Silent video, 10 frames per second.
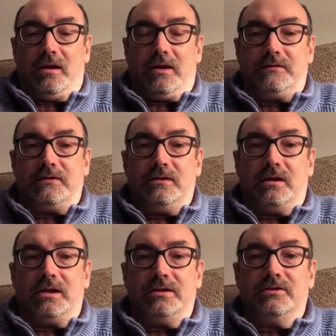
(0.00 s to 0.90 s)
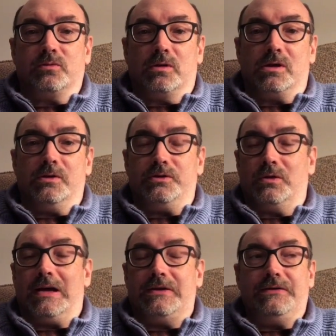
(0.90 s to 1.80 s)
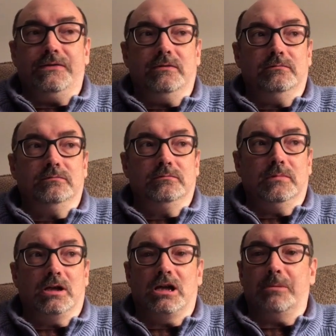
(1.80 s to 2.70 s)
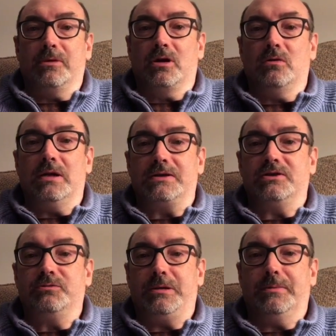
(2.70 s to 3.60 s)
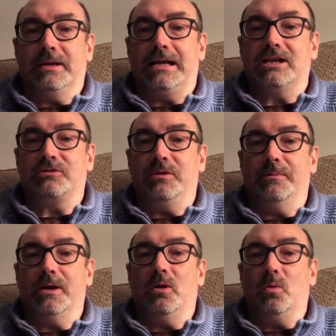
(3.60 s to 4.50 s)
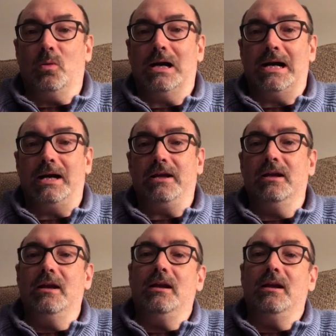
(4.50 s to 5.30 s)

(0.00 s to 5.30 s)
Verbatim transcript: And tonight I just want to address a couple of questions people ask me about why